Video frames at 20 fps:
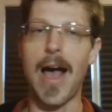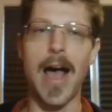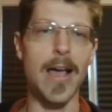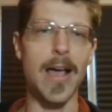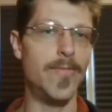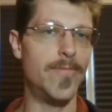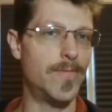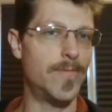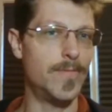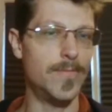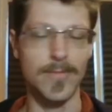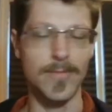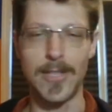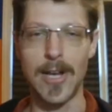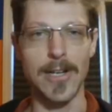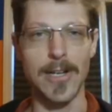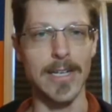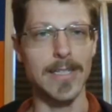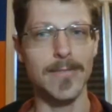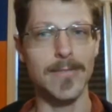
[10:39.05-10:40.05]
I've
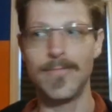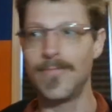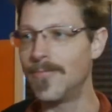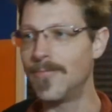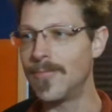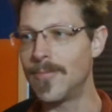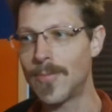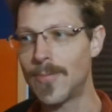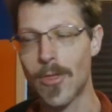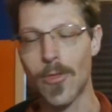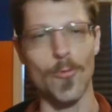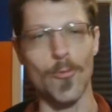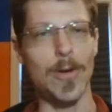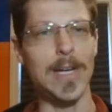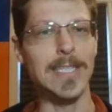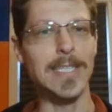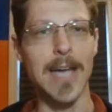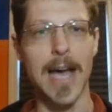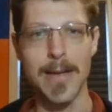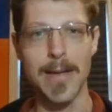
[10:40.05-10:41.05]
done it
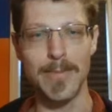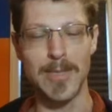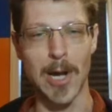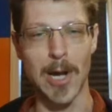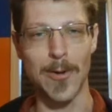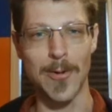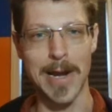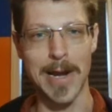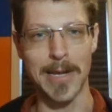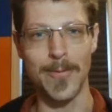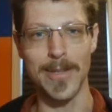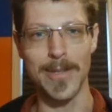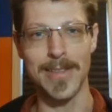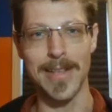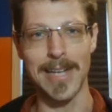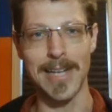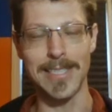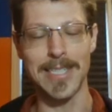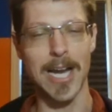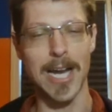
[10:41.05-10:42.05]
3 times already with
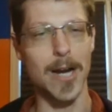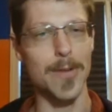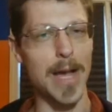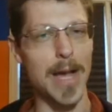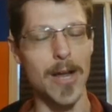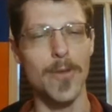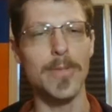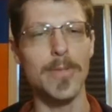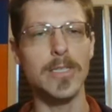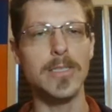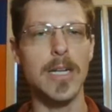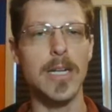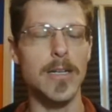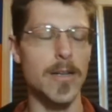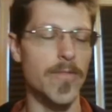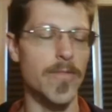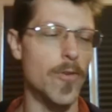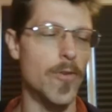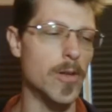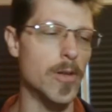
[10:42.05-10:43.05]
Night Scarab. I almost did
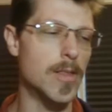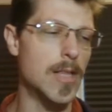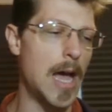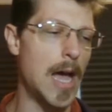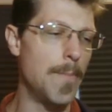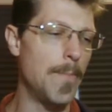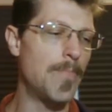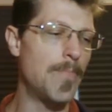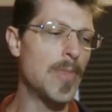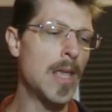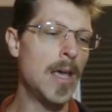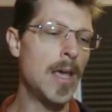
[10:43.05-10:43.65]
it a 4th time.